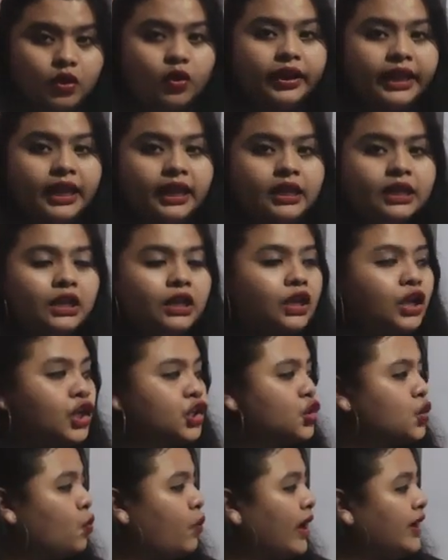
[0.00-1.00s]
Okay?
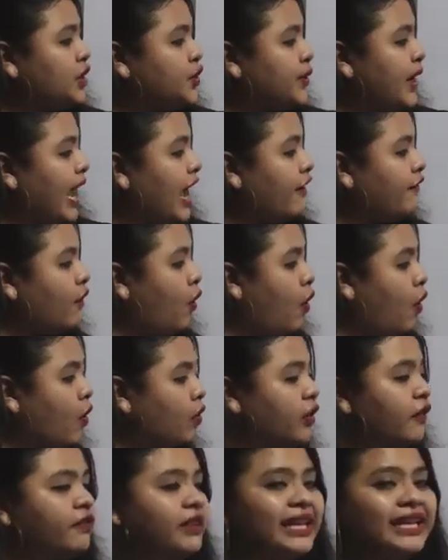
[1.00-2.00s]
So once you have
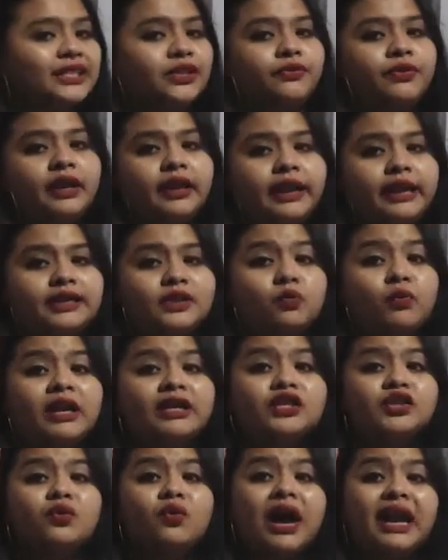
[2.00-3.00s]
all of these three, guys,
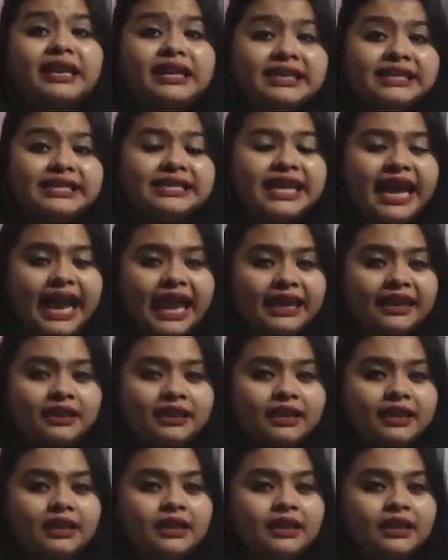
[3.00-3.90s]
once you understand